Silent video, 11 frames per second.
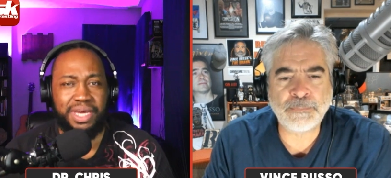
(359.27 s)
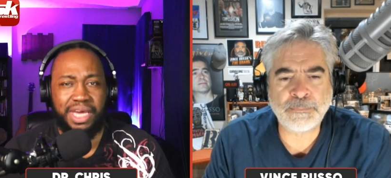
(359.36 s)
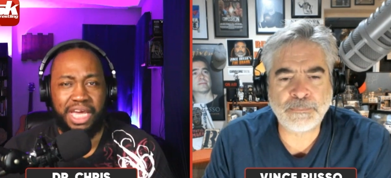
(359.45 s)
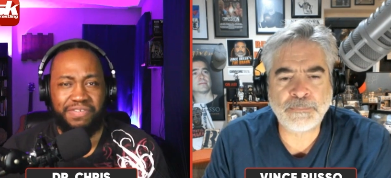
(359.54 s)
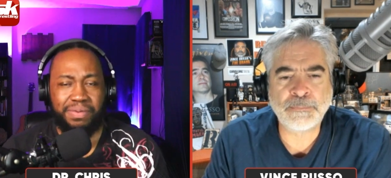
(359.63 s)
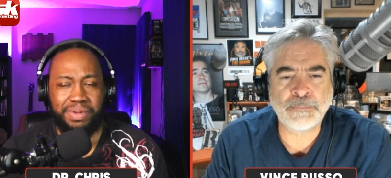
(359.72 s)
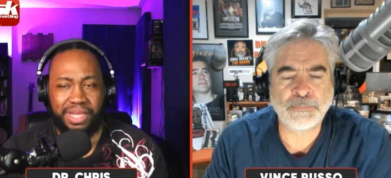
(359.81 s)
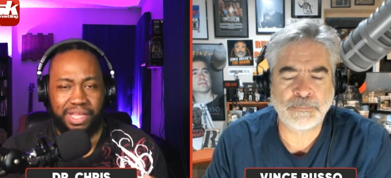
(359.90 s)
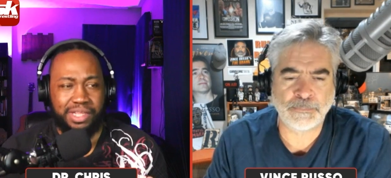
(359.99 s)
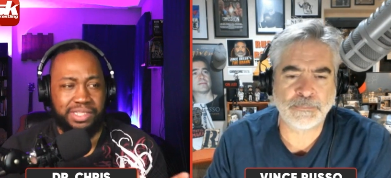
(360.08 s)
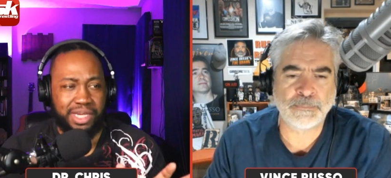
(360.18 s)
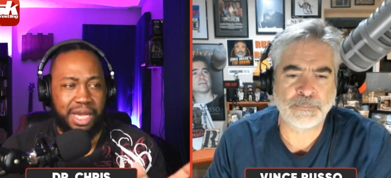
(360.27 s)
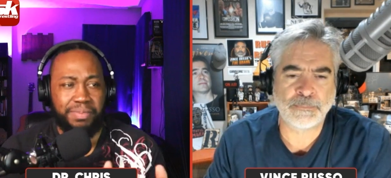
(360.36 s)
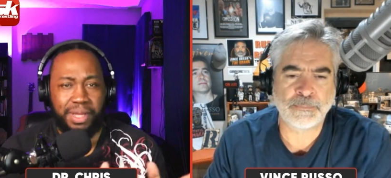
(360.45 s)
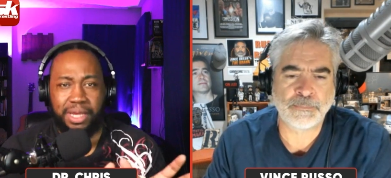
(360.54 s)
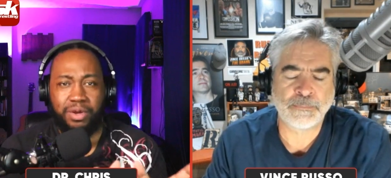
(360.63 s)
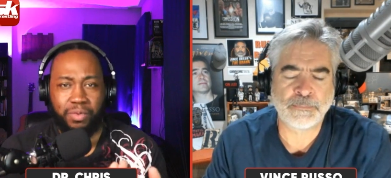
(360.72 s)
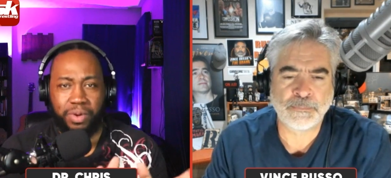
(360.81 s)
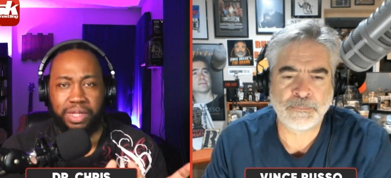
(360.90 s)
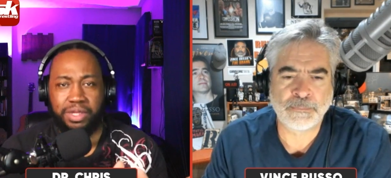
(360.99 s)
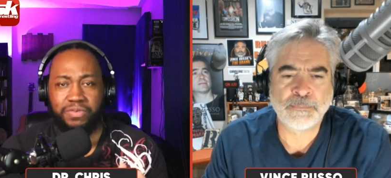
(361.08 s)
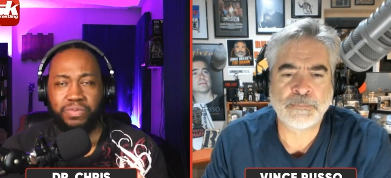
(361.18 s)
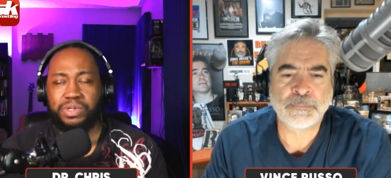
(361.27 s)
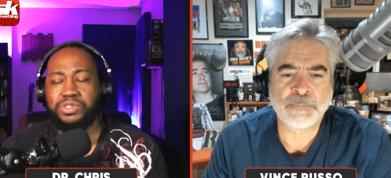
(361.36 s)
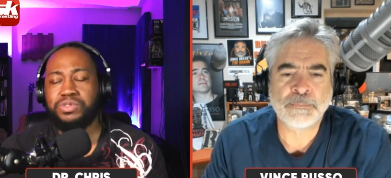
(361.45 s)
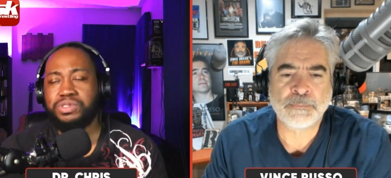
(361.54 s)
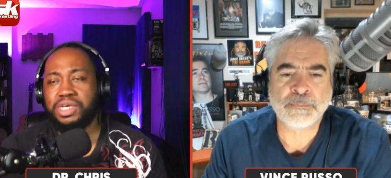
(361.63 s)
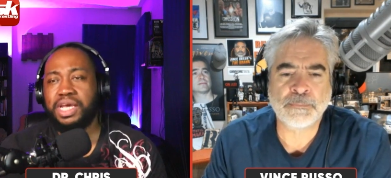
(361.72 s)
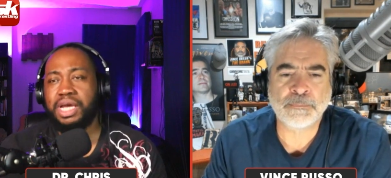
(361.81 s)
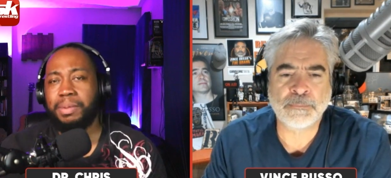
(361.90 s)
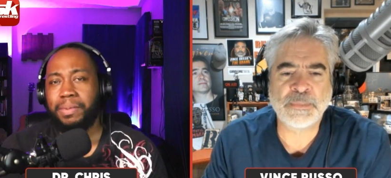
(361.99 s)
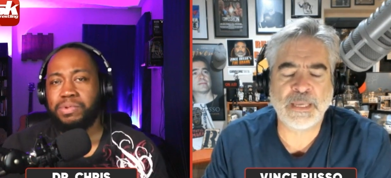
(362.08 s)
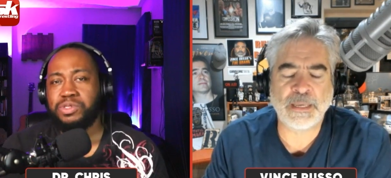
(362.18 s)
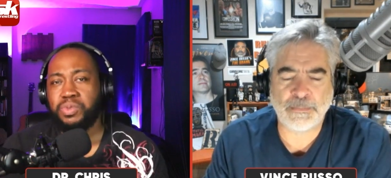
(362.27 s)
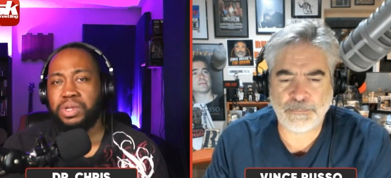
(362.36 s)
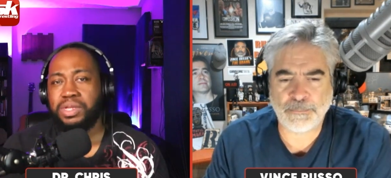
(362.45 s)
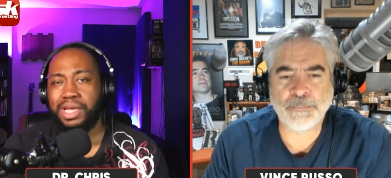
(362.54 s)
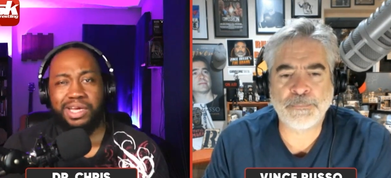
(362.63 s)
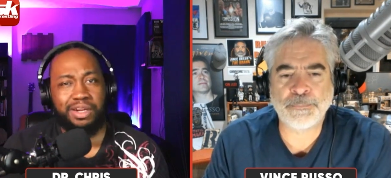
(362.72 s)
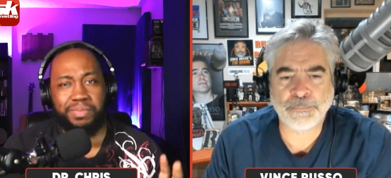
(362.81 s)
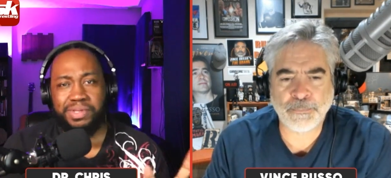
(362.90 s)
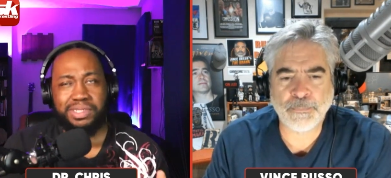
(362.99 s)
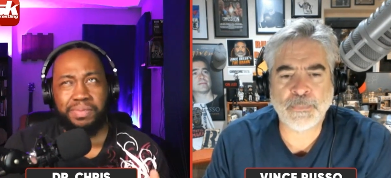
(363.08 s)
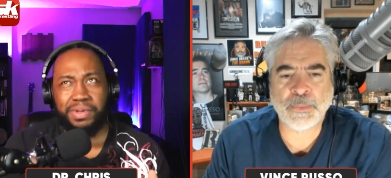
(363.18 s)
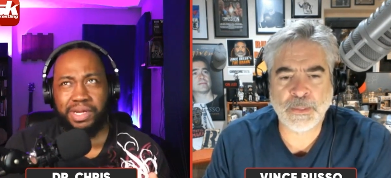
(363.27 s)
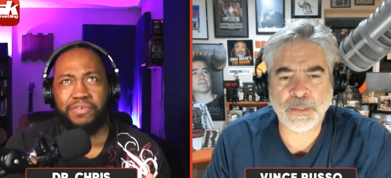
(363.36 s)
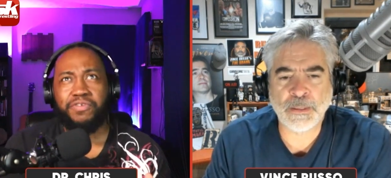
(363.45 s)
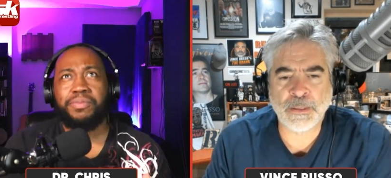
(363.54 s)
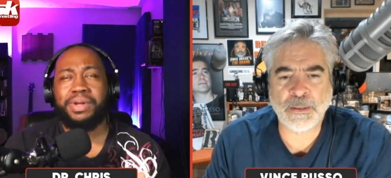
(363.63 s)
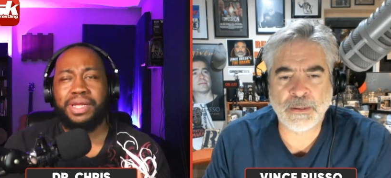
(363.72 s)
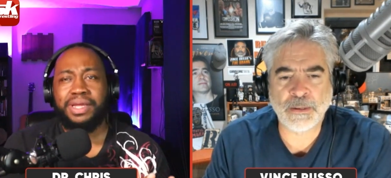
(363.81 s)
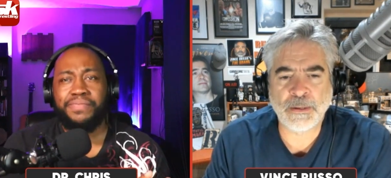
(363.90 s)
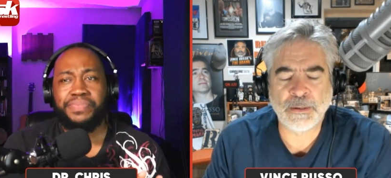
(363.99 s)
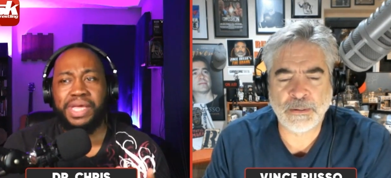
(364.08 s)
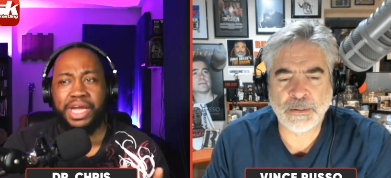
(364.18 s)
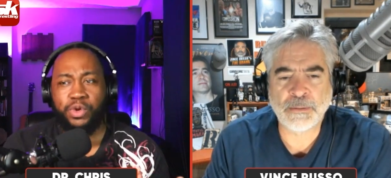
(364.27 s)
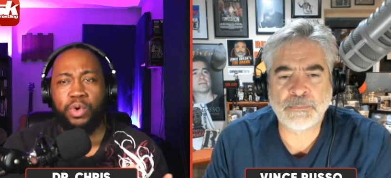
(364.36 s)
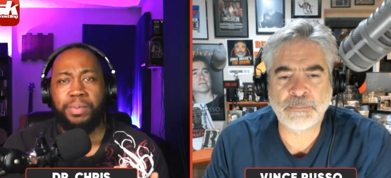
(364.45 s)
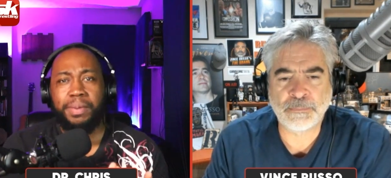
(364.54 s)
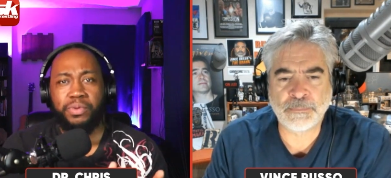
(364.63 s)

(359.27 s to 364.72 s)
Speaker 1: if I'm getting the timeline correctly of what you're saying, I remember it was yeah. one of that. It could have been something different, but it, I do remember